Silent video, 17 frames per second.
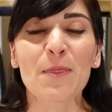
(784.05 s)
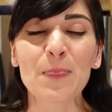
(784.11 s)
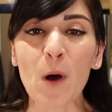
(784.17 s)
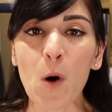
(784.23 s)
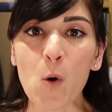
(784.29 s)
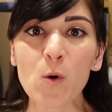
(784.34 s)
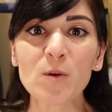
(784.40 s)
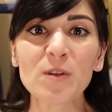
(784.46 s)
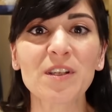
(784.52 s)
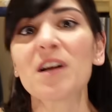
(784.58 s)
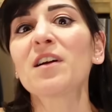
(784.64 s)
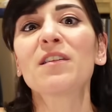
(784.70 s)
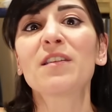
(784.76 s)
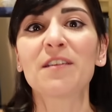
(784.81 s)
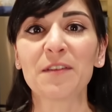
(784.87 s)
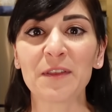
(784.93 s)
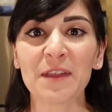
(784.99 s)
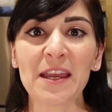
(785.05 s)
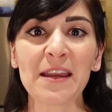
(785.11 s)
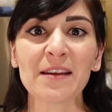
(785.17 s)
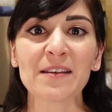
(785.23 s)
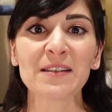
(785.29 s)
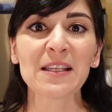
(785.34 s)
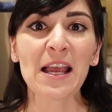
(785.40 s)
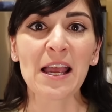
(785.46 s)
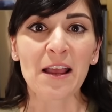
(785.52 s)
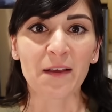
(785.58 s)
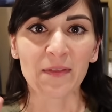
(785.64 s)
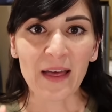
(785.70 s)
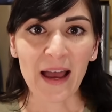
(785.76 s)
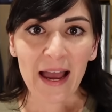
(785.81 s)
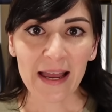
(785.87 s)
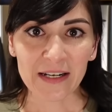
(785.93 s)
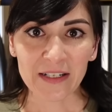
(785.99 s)
Those are the things
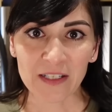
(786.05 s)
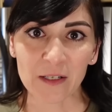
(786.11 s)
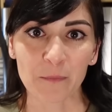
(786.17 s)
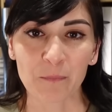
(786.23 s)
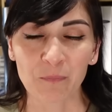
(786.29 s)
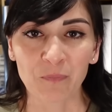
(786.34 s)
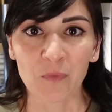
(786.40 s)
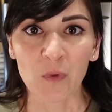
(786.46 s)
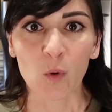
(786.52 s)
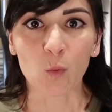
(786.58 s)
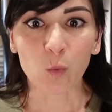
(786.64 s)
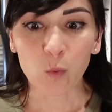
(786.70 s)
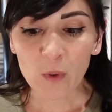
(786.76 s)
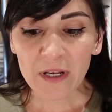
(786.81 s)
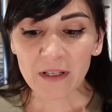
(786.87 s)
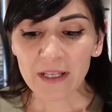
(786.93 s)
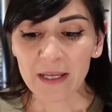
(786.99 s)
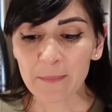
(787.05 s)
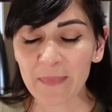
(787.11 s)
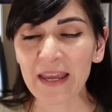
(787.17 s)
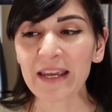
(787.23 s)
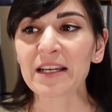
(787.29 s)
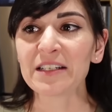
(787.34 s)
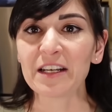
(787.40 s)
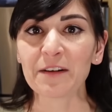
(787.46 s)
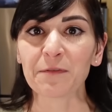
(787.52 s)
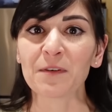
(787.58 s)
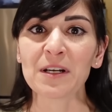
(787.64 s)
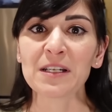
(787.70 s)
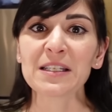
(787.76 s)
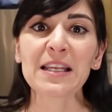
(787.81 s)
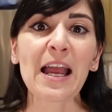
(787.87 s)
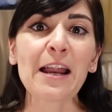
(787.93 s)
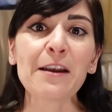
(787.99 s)
that really make a
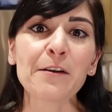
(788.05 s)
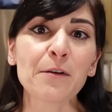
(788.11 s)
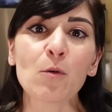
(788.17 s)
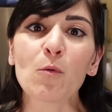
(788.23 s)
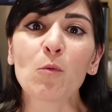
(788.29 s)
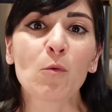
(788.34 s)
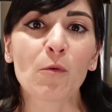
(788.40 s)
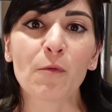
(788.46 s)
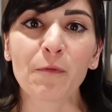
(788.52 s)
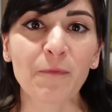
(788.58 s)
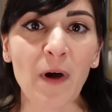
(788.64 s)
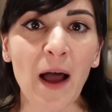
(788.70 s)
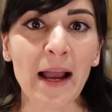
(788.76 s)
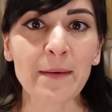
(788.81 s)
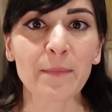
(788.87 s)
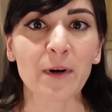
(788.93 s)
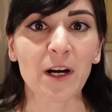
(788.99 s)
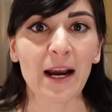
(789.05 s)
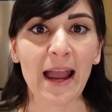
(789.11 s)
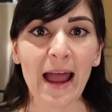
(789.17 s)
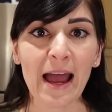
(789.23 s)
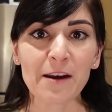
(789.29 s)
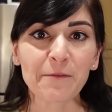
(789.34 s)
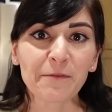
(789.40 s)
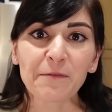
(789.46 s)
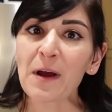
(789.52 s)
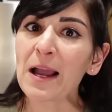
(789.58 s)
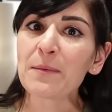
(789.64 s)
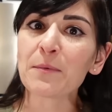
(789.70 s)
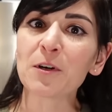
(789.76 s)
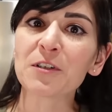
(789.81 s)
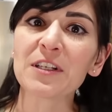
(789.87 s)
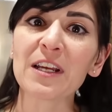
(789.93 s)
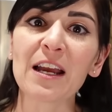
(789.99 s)
difference. And fiber. Add
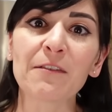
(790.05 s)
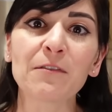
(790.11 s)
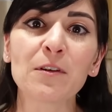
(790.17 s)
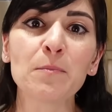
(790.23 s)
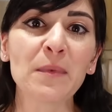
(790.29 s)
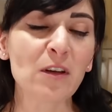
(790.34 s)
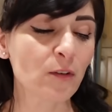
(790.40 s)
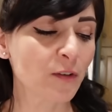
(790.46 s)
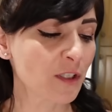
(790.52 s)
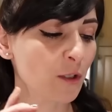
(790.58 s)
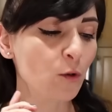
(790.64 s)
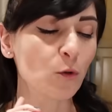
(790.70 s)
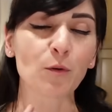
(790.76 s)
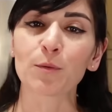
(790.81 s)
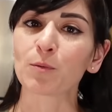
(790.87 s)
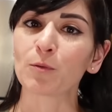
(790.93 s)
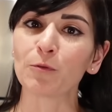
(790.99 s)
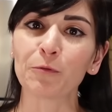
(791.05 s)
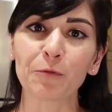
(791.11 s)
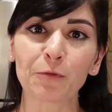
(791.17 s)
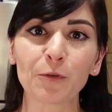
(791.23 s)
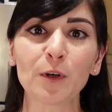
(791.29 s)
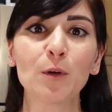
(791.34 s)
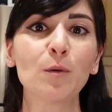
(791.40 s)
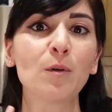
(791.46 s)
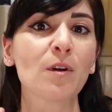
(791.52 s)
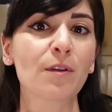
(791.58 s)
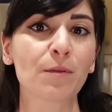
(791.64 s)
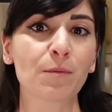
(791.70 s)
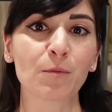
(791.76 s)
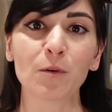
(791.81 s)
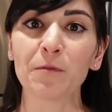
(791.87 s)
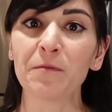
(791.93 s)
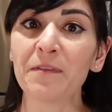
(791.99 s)
fiber to every meal too, through fruit,
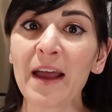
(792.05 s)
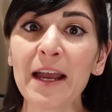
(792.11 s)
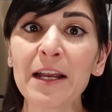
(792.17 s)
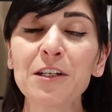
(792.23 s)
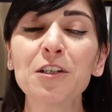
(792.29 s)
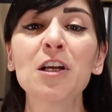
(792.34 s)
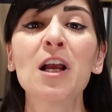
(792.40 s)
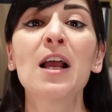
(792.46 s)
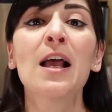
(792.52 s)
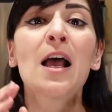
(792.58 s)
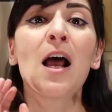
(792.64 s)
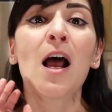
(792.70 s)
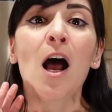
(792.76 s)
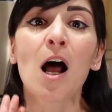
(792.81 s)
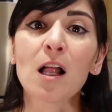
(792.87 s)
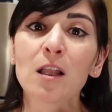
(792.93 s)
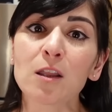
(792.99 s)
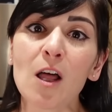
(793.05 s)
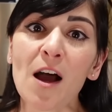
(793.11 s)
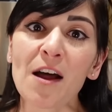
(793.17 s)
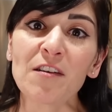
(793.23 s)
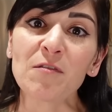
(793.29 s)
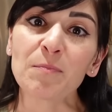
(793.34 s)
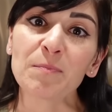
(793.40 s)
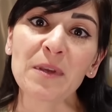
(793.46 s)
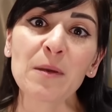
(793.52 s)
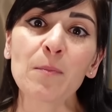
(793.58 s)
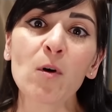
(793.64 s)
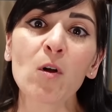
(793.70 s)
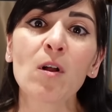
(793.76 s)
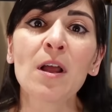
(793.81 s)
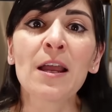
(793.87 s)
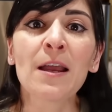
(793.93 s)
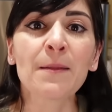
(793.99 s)
through veg. A lot of
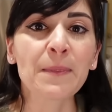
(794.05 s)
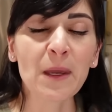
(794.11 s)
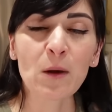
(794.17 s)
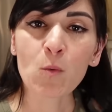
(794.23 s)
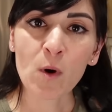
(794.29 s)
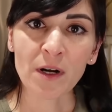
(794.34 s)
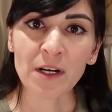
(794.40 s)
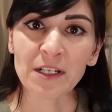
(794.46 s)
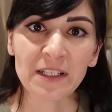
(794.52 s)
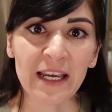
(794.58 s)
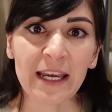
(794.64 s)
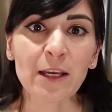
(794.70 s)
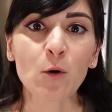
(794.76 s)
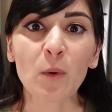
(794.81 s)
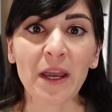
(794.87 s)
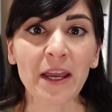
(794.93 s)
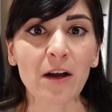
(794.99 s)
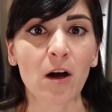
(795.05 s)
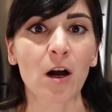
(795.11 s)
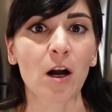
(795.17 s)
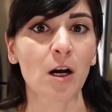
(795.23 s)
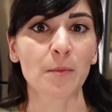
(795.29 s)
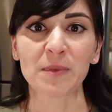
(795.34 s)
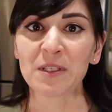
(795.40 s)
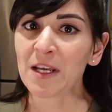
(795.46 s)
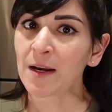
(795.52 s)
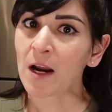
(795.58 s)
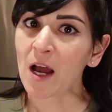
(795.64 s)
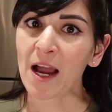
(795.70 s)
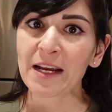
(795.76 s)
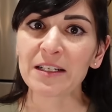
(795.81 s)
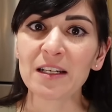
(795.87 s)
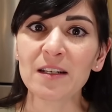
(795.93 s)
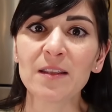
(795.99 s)
people, they wanna take away carbs, and
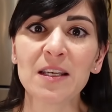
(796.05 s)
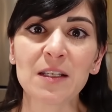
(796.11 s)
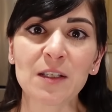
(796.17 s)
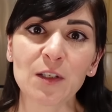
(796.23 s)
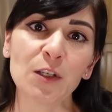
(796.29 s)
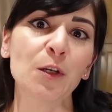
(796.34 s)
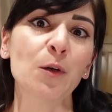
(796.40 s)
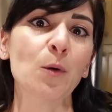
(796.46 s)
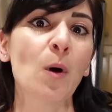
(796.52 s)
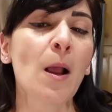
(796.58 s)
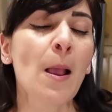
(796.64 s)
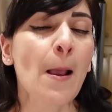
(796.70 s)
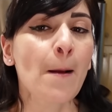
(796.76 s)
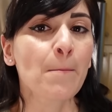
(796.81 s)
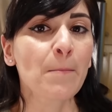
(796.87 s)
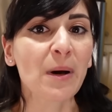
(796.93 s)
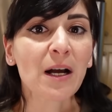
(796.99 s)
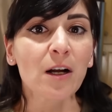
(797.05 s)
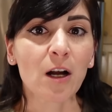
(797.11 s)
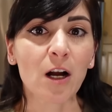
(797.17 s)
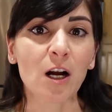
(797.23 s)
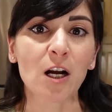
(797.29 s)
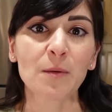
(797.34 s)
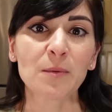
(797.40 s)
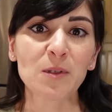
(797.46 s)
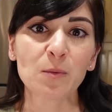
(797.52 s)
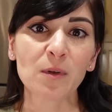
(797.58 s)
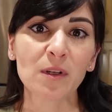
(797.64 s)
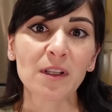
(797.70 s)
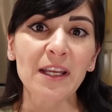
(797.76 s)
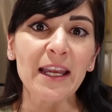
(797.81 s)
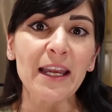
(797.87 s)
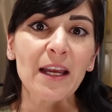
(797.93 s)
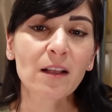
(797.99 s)
I did this too. But carbs
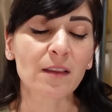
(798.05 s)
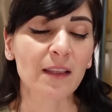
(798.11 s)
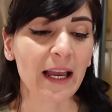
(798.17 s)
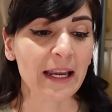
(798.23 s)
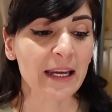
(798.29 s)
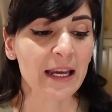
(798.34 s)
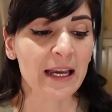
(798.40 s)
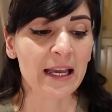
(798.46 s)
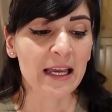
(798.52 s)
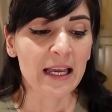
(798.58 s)
really, like,